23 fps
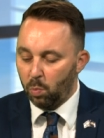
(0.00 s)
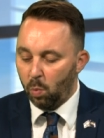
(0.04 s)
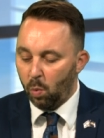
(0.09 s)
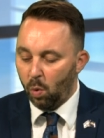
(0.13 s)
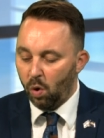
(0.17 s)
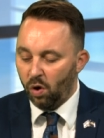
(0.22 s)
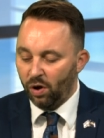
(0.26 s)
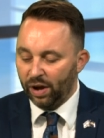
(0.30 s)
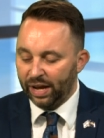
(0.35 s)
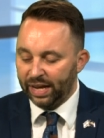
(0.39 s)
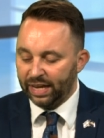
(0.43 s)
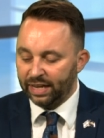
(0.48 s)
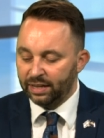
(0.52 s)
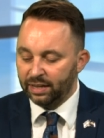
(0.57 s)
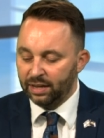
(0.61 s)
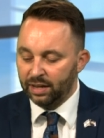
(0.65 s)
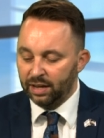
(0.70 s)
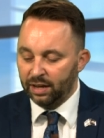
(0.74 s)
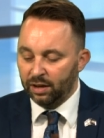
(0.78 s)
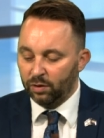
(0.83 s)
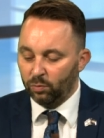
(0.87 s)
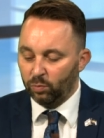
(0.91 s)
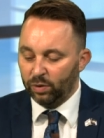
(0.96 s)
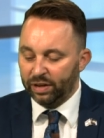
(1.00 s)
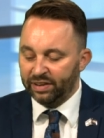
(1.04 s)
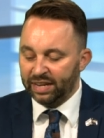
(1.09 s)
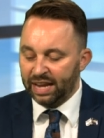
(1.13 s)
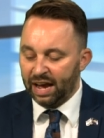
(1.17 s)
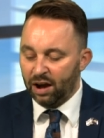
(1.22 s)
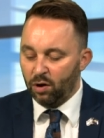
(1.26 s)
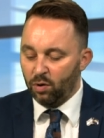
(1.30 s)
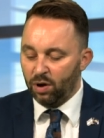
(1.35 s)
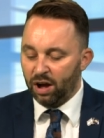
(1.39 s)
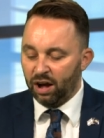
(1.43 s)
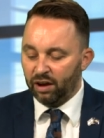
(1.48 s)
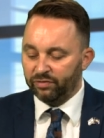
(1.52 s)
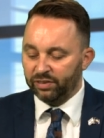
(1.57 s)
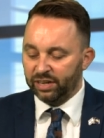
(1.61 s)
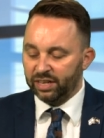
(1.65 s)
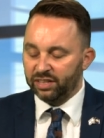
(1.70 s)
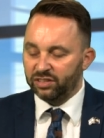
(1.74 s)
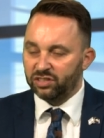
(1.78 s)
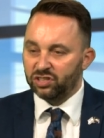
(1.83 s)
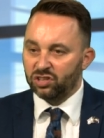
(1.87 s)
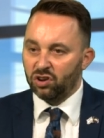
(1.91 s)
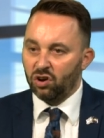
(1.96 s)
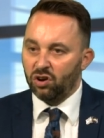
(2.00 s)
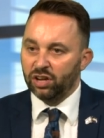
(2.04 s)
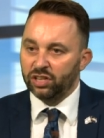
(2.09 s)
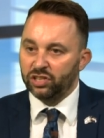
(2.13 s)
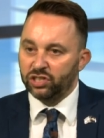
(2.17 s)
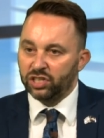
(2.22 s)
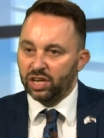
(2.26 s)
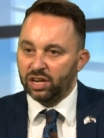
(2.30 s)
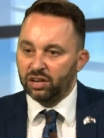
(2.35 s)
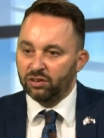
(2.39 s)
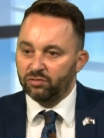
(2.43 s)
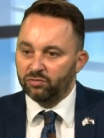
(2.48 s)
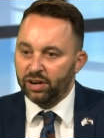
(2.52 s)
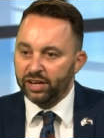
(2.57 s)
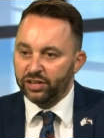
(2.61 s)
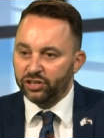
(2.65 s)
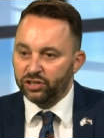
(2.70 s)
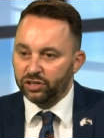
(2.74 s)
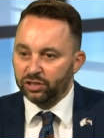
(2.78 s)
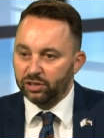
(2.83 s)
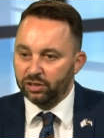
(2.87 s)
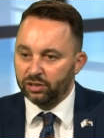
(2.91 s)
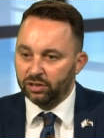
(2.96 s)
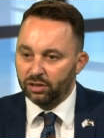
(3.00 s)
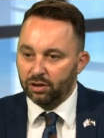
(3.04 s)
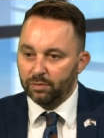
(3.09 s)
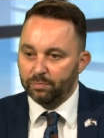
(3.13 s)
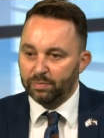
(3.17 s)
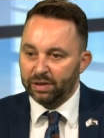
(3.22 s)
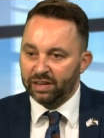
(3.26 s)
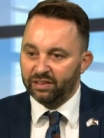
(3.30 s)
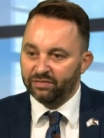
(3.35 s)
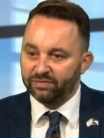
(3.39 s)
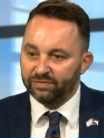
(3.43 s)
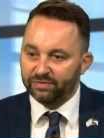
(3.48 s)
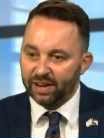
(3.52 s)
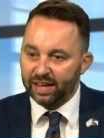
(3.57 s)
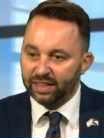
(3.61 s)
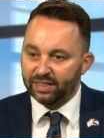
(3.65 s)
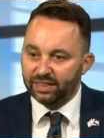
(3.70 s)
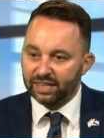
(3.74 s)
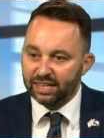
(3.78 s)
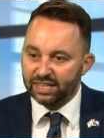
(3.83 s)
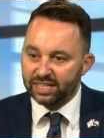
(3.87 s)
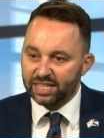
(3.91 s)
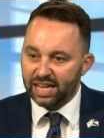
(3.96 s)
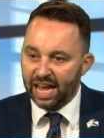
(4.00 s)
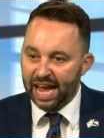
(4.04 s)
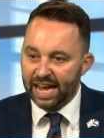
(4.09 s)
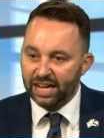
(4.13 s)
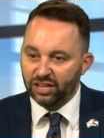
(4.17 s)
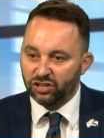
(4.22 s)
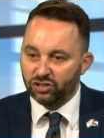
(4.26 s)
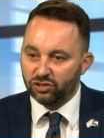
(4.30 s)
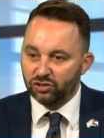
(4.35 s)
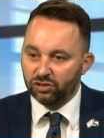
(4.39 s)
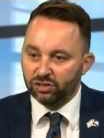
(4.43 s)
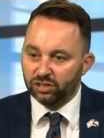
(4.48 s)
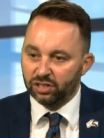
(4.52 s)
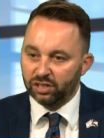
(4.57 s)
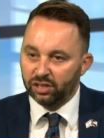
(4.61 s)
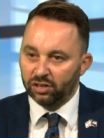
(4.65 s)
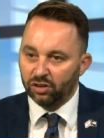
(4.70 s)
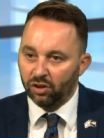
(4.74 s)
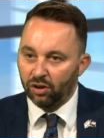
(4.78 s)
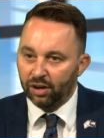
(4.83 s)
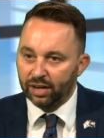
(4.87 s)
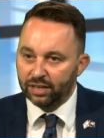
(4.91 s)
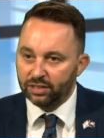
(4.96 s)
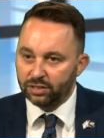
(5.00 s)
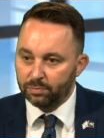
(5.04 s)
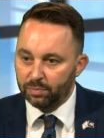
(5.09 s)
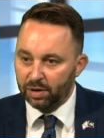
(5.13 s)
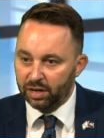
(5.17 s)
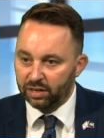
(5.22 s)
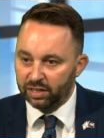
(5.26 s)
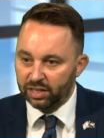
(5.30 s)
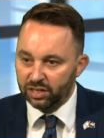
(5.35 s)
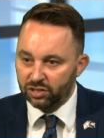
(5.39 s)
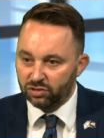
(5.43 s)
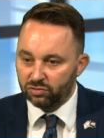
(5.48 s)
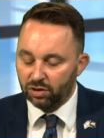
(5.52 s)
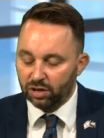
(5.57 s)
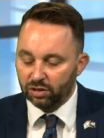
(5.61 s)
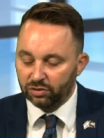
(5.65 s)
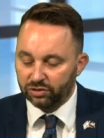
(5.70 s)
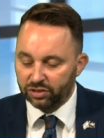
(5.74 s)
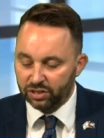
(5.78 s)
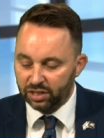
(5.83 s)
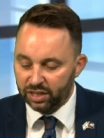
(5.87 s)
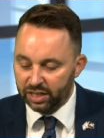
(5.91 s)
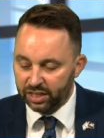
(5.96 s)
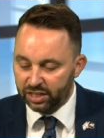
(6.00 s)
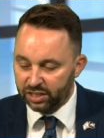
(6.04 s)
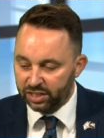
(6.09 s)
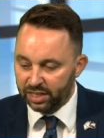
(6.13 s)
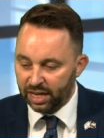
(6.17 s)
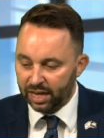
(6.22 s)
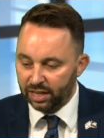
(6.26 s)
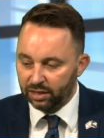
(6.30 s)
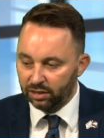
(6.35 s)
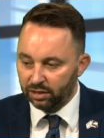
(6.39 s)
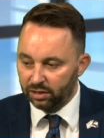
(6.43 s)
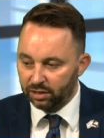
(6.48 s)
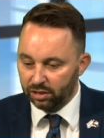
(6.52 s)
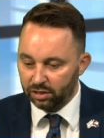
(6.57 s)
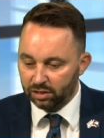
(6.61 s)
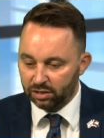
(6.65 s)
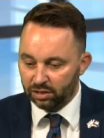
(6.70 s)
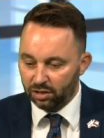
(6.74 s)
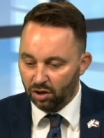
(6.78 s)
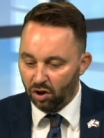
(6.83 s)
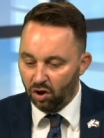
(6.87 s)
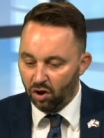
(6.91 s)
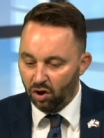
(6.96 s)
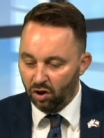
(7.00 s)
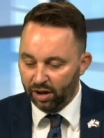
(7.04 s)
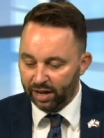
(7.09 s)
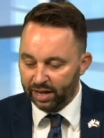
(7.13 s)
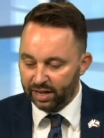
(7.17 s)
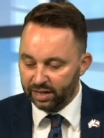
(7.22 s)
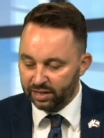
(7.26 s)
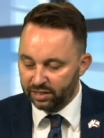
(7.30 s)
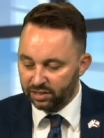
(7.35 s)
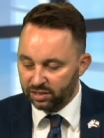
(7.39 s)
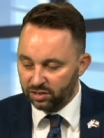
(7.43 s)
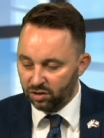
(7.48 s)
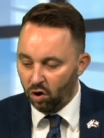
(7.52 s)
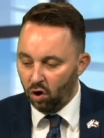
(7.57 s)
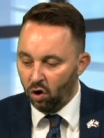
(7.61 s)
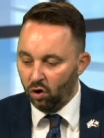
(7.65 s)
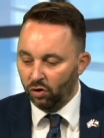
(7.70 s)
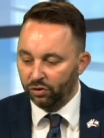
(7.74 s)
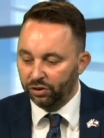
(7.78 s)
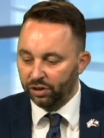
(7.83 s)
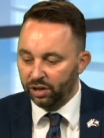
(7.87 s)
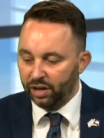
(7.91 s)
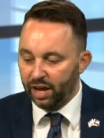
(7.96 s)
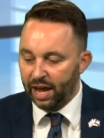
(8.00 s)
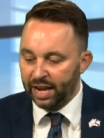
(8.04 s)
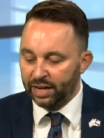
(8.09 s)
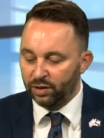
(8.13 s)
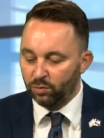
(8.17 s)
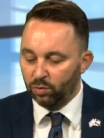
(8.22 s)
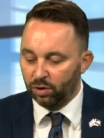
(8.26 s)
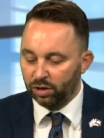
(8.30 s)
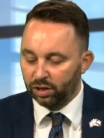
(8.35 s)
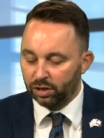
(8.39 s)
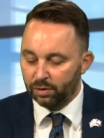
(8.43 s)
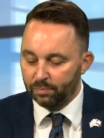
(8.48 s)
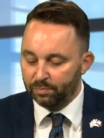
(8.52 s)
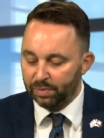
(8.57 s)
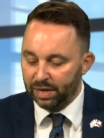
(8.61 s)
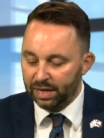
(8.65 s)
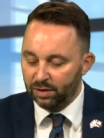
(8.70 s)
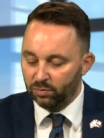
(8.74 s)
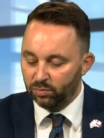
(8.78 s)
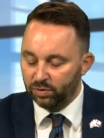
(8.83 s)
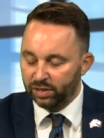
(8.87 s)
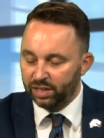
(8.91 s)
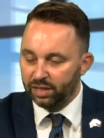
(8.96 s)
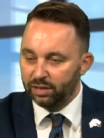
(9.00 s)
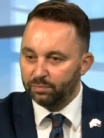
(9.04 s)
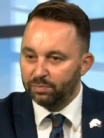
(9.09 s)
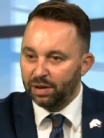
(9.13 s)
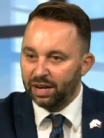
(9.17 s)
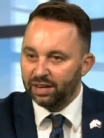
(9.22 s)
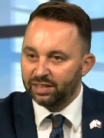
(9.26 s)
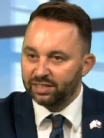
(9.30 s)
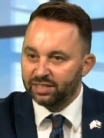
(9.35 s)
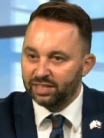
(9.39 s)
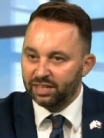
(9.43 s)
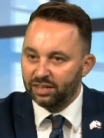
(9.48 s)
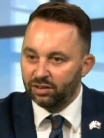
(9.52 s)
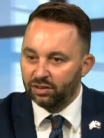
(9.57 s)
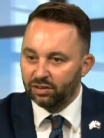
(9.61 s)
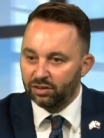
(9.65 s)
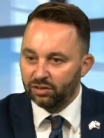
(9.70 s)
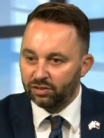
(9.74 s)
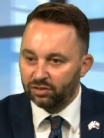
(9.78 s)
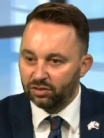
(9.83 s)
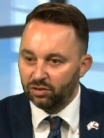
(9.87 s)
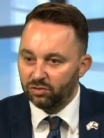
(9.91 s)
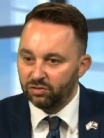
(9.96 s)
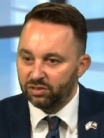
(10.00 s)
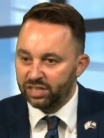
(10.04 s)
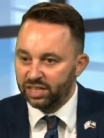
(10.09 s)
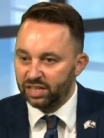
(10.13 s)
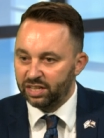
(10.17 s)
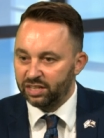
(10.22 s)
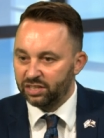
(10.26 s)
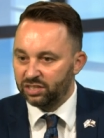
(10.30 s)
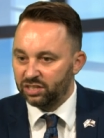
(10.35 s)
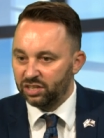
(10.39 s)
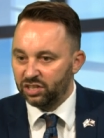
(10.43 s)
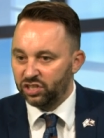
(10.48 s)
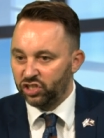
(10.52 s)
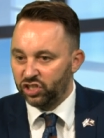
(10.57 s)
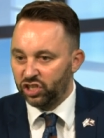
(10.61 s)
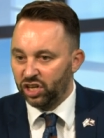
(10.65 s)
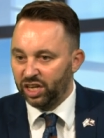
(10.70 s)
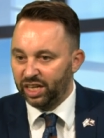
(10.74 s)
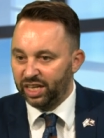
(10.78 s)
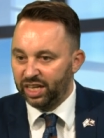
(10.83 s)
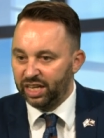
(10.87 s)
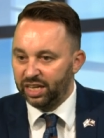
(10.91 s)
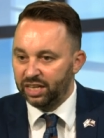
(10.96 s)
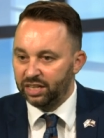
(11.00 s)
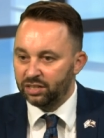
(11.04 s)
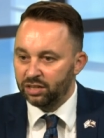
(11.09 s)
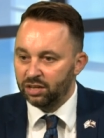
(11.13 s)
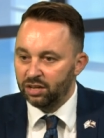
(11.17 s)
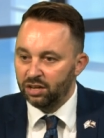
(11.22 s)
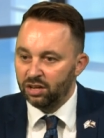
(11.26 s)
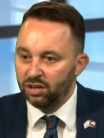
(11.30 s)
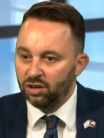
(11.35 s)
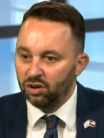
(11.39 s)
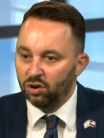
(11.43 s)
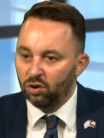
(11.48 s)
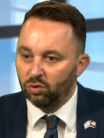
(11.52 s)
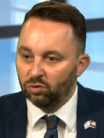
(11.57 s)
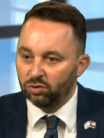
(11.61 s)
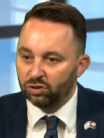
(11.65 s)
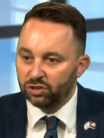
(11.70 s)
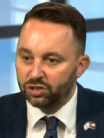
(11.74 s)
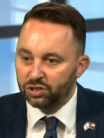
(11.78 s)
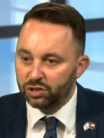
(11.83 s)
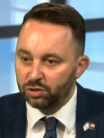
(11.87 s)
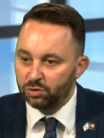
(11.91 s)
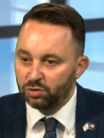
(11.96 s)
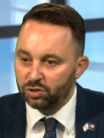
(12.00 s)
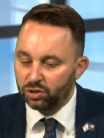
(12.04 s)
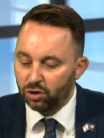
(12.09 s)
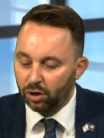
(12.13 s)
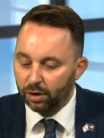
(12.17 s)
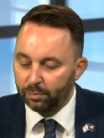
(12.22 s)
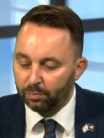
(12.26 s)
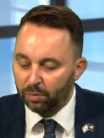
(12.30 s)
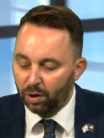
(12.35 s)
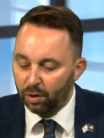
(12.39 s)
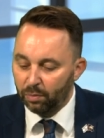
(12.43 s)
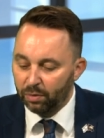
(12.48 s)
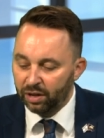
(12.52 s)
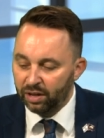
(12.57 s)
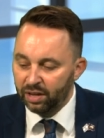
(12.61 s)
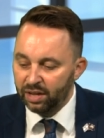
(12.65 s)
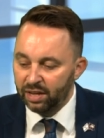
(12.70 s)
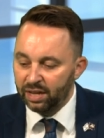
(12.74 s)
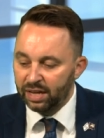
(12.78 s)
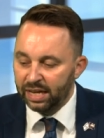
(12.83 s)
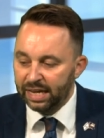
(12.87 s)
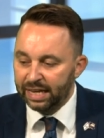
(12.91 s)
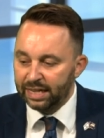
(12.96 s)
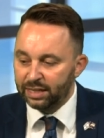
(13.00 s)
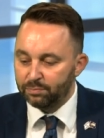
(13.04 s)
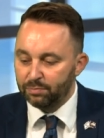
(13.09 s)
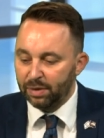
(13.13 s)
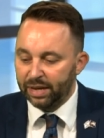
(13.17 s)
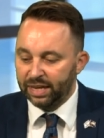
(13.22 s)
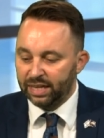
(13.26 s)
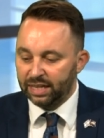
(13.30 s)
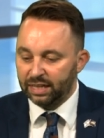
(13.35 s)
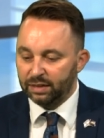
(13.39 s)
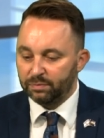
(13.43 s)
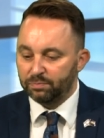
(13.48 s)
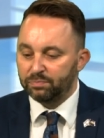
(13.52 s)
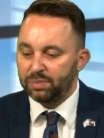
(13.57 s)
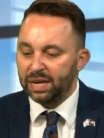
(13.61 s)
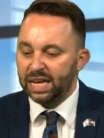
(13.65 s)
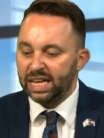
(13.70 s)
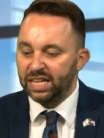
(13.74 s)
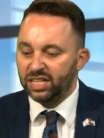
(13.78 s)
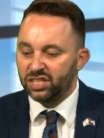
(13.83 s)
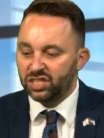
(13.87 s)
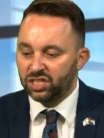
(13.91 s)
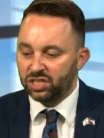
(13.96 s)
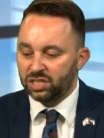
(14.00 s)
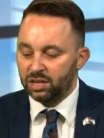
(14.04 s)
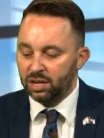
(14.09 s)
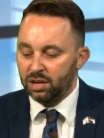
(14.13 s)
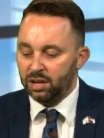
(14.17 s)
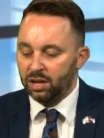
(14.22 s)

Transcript: why we now have an entire generation that have been fed this hatred and lies about Israel to the extent that the highest honour anyone can be within Palestinian Authority is a shaheed or a suicide bomber, is making peace